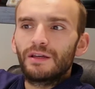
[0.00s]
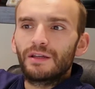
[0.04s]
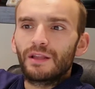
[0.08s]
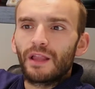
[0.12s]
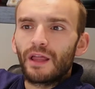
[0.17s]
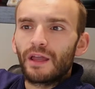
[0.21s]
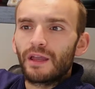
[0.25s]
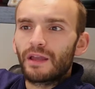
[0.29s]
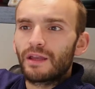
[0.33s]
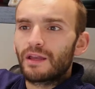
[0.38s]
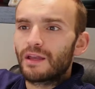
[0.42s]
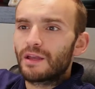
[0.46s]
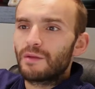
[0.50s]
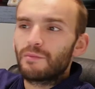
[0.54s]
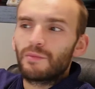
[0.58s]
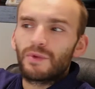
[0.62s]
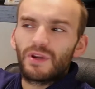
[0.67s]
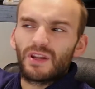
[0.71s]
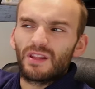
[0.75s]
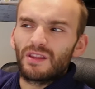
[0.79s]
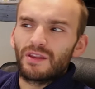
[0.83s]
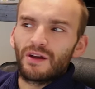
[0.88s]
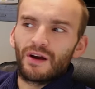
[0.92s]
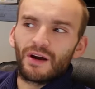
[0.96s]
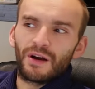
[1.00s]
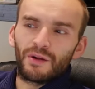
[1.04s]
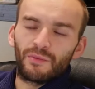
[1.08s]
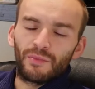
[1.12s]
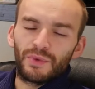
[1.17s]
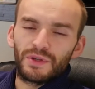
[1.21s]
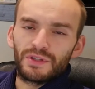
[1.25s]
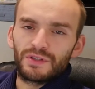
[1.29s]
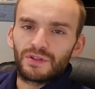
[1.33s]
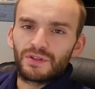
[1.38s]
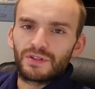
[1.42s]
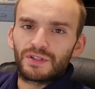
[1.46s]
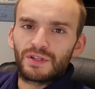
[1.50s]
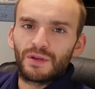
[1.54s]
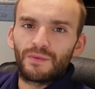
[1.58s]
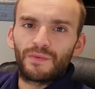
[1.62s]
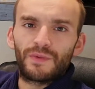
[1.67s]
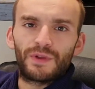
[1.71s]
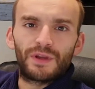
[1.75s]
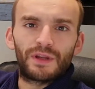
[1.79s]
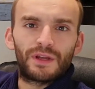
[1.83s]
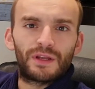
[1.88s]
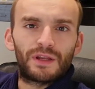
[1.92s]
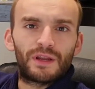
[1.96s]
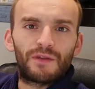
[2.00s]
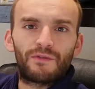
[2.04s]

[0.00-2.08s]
like him in a dark place or something,